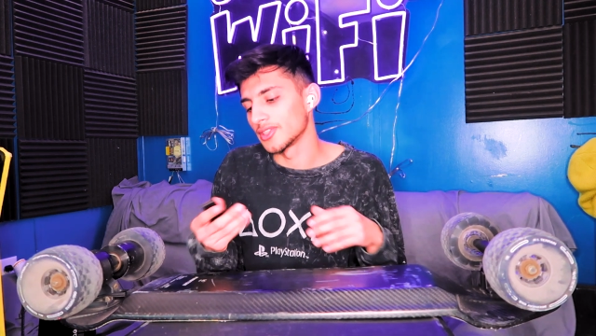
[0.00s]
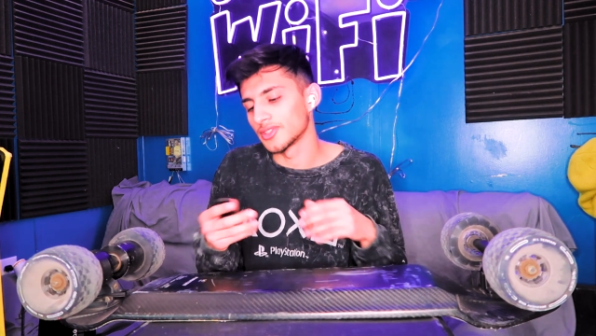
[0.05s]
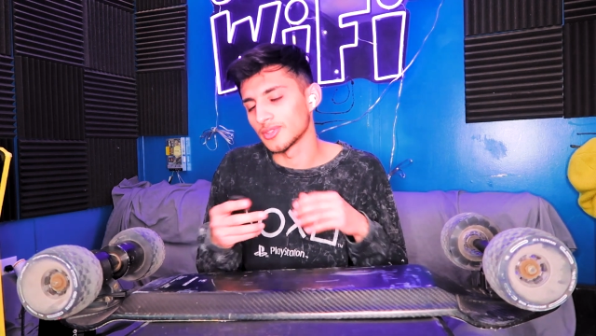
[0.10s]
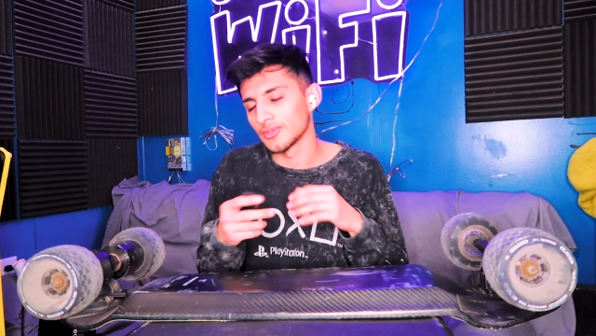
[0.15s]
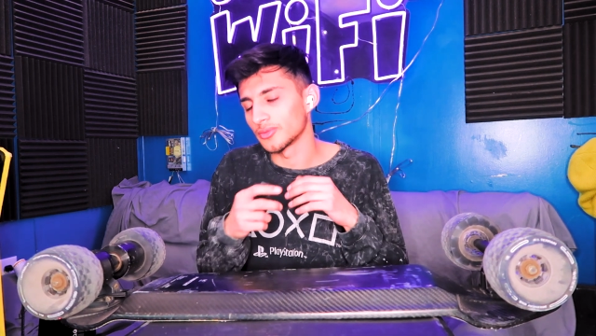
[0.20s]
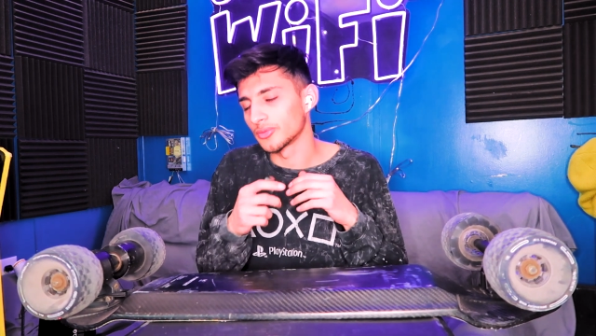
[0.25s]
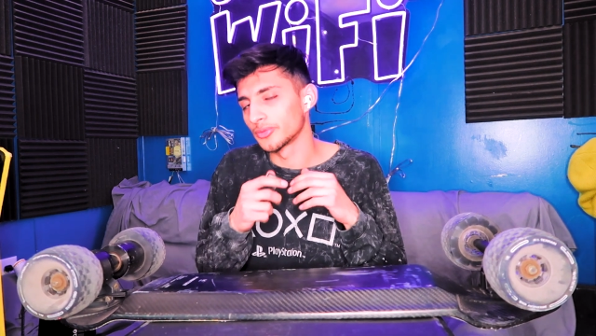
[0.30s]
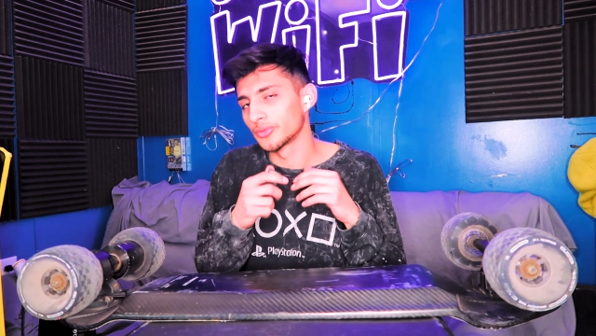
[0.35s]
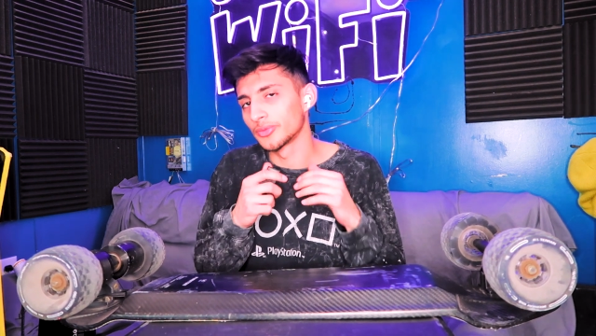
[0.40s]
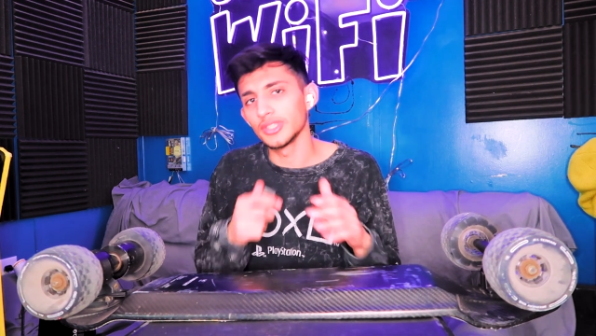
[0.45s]
it's
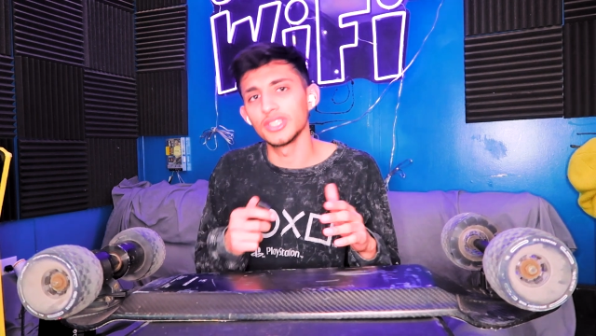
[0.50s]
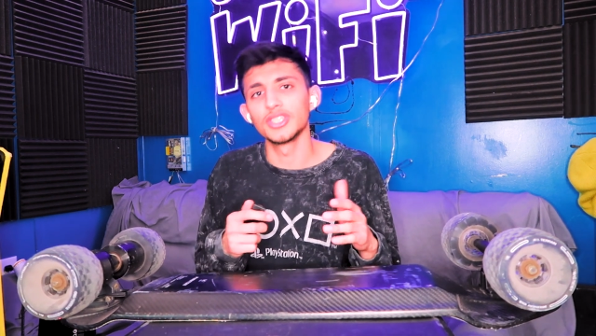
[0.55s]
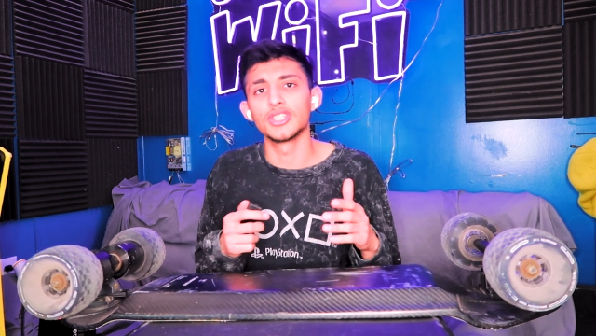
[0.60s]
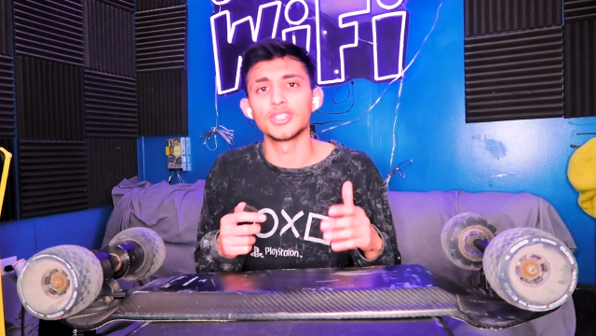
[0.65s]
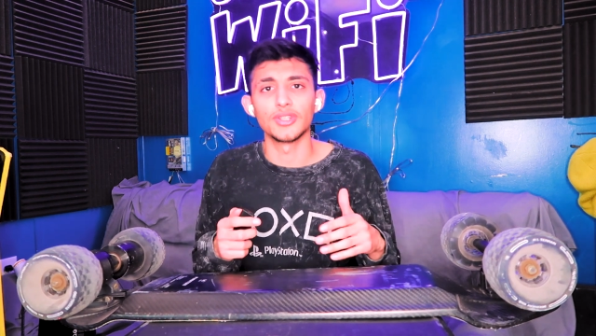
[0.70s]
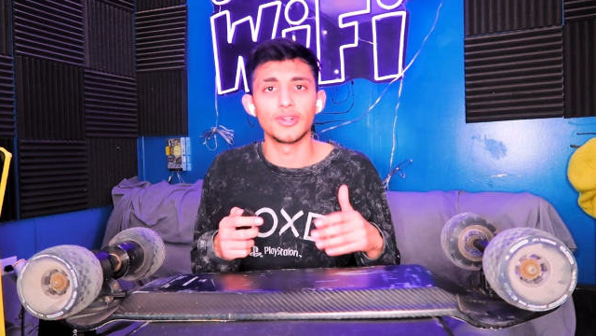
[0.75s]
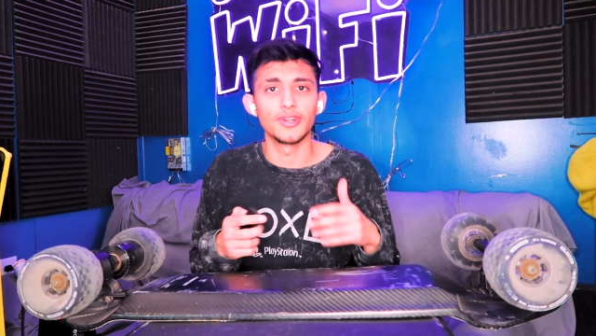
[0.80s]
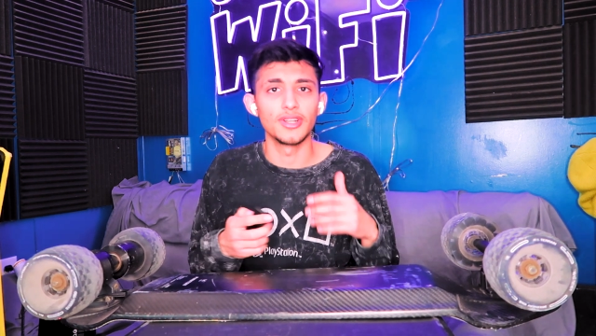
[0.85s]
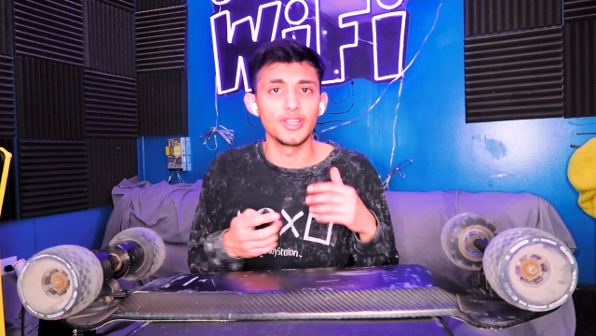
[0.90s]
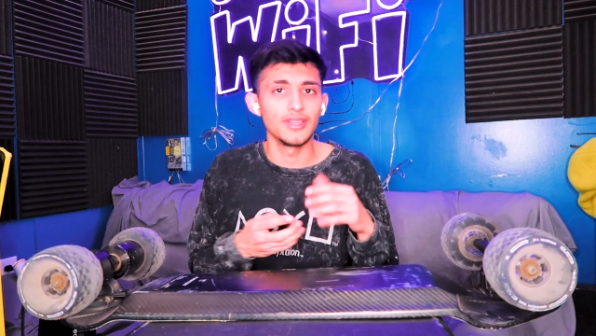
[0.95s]
really
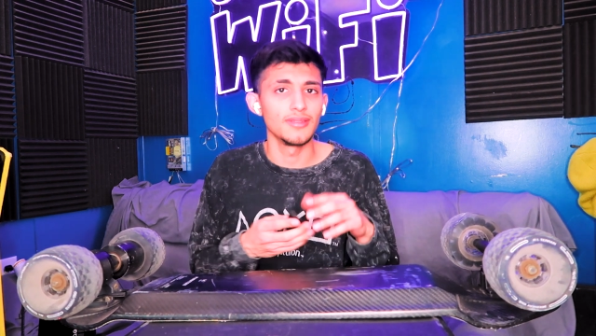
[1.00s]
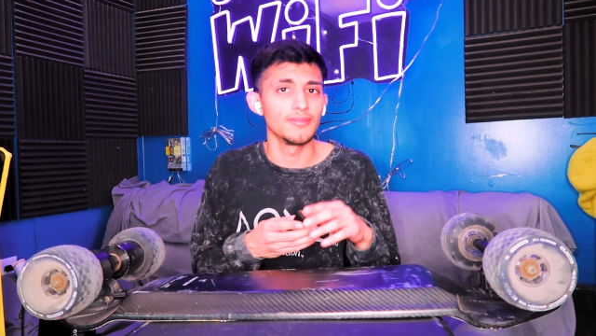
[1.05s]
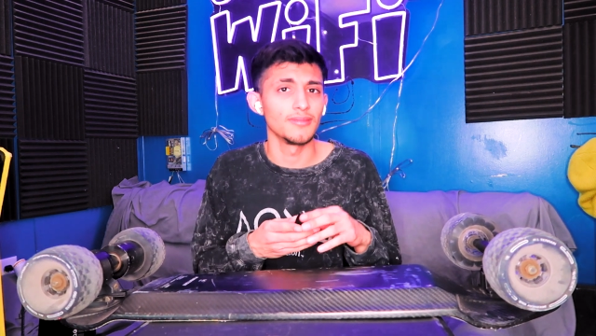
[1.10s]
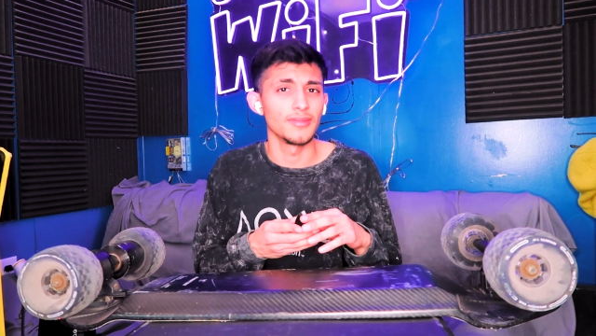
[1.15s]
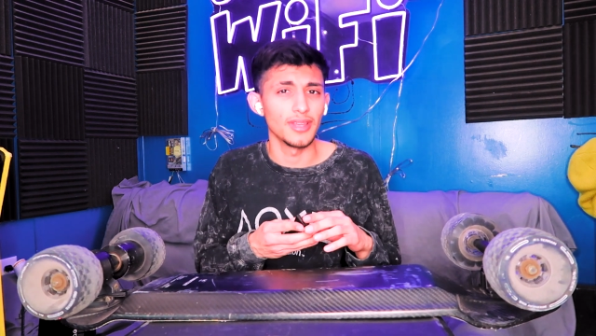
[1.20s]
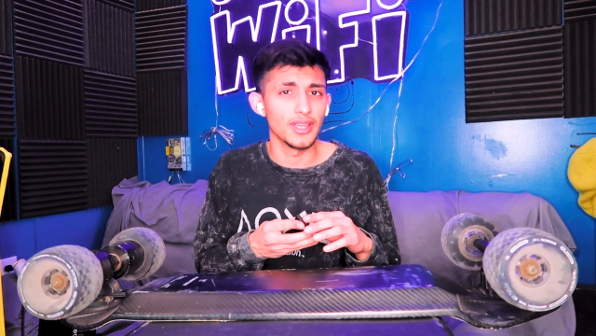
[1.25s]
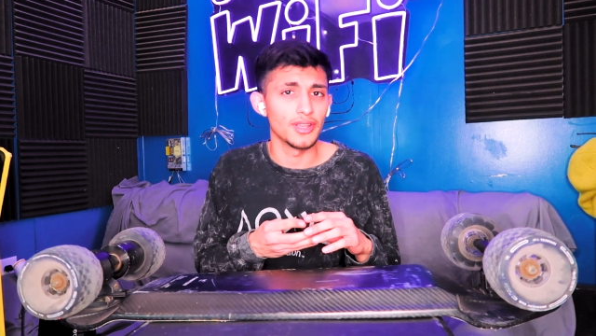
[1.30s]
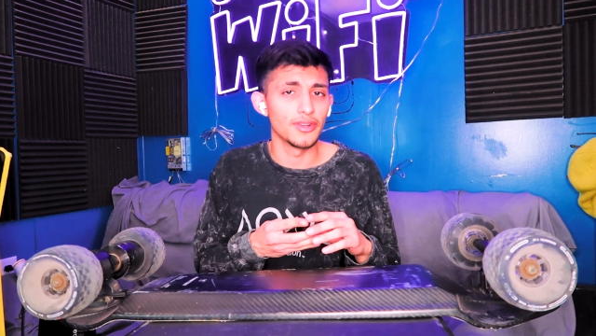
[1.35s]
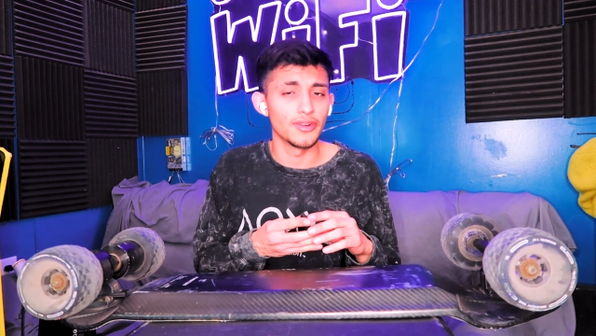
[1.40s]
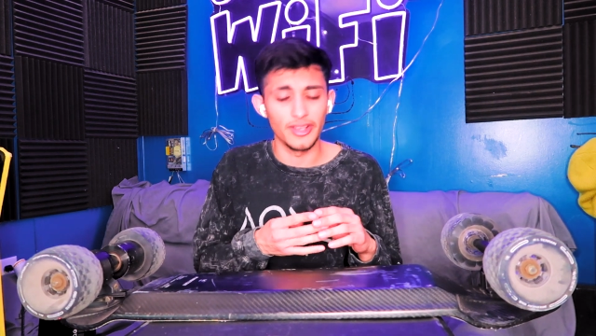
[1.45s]
sturdy
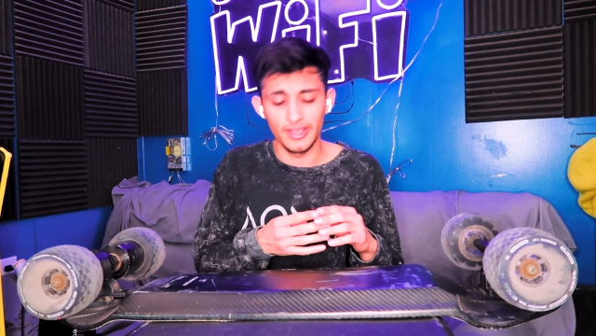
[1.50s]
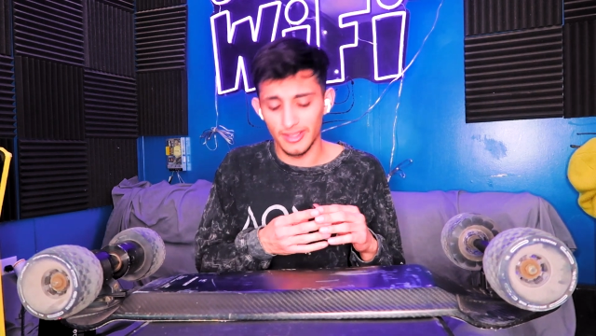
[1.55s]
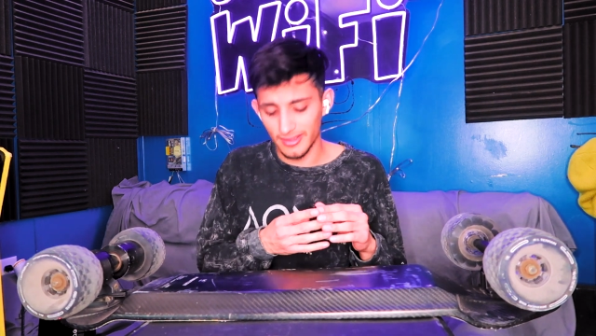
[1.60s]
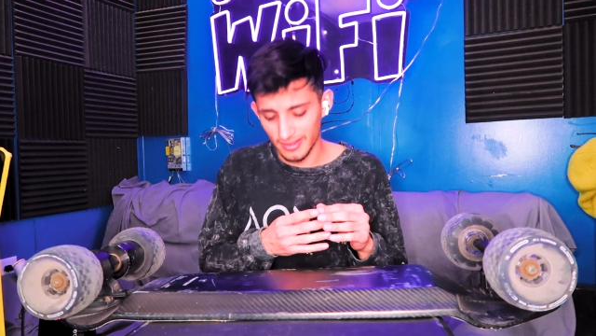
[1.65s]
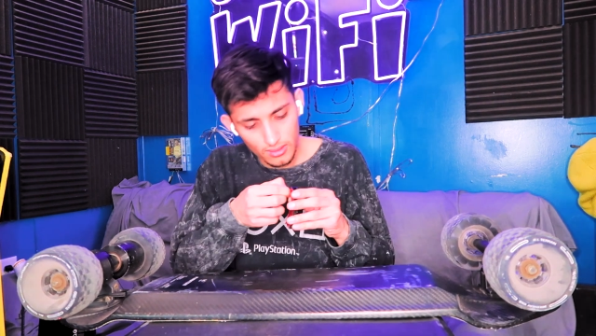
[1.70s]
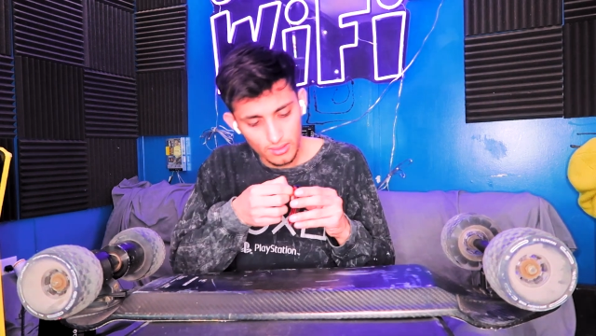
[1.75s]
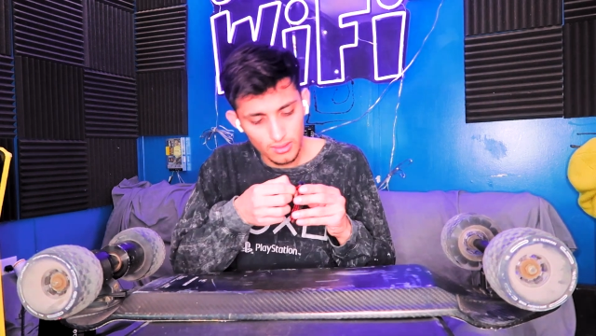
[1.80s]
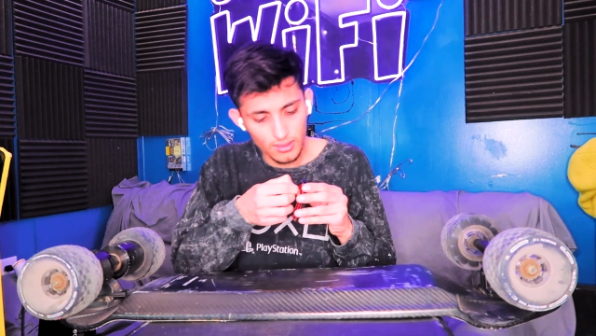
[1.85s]
and great.